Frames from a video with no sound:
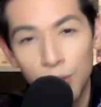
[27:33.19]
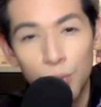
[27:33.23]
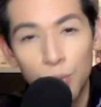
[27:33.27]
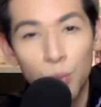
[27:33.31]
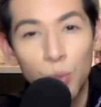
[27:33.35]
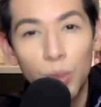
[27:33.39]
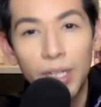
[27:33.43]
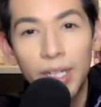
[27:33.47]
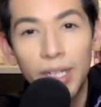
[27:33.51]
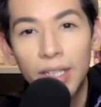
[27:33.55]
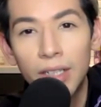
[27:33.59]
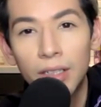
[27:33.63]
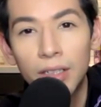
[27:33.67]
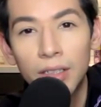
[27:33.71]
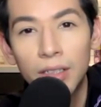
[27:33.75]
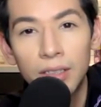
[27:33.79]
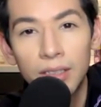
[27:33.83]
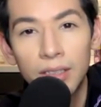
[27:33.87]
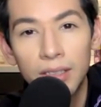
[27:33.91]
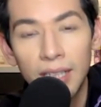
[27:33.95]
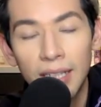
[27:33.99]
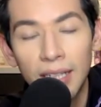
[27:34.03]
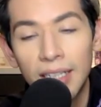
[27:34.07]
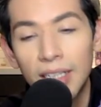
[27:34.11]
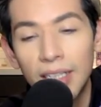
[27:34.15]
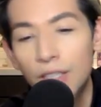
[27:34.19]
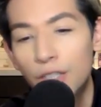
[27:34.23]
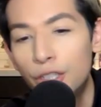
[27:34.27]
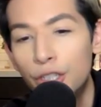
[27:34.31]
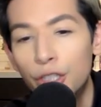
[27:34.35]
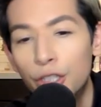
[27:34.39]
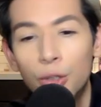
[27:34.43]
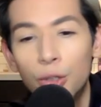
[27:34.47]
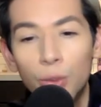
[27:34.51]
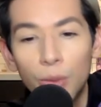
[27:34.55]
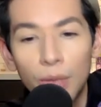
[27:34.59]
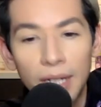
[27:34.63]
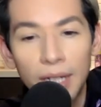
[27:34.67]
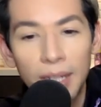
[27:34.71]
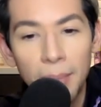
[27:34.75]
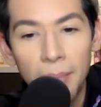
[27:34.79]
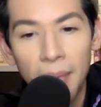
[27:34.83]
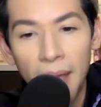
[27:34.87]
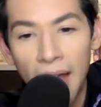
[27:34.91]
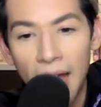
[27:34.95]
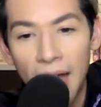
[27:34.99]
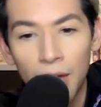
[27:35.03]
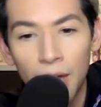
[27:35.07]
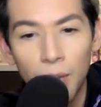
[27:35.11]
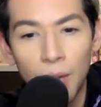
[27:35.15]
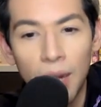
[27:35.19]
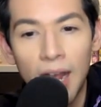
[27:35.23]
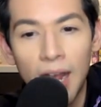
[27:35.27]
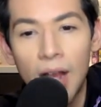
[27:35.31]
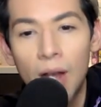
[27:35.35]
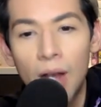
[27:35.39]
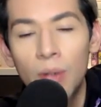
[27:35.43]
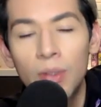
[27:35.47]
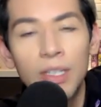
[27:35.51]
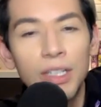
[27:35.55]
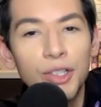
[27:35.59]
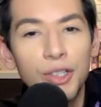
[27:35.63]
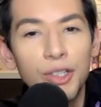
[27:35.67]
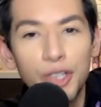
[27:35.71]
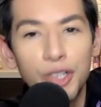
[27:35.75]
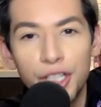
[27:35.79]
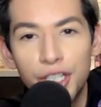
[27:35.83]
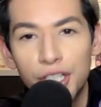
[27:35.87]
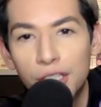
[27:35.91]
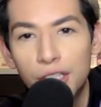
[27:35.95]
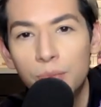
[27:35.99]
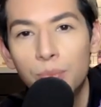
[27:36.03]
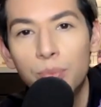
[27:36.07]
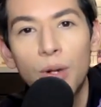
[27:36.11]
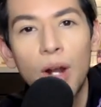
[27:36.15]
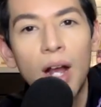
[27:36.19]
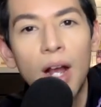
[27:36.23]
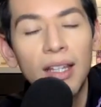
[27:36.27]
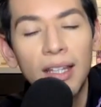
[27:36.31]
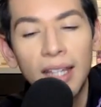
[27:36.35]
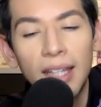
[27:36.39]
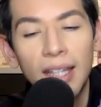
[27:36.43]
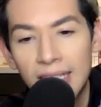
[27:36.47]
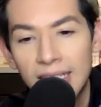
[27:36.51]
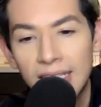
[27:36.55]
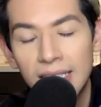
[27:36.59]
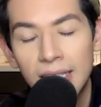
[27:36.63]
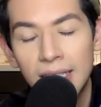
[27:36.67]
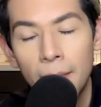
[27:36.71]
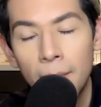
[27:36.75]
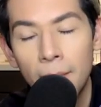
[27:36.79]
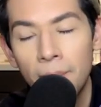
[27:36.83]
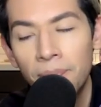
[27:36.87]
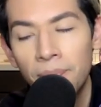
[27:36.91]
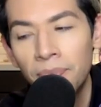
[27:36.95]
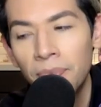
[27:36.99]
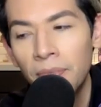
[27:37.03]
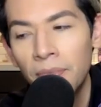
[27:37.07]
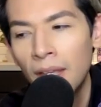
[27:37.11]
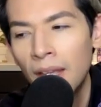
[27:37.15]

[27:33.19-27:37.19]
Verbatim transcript: real like degree background and she just brought like some